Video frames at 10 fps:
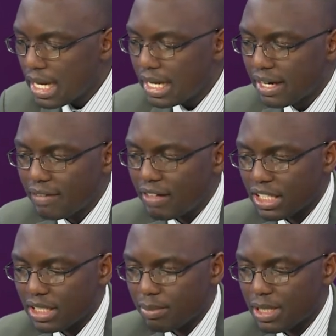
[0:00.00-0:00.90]
In
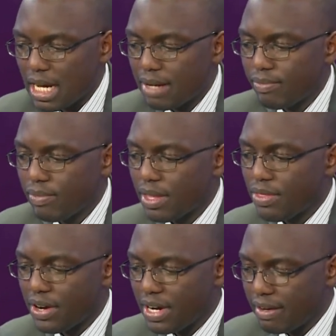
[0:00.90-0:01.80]
Revelation chapter
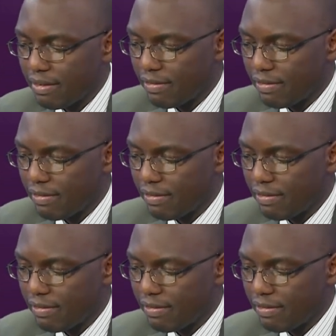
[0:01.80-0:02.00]
3,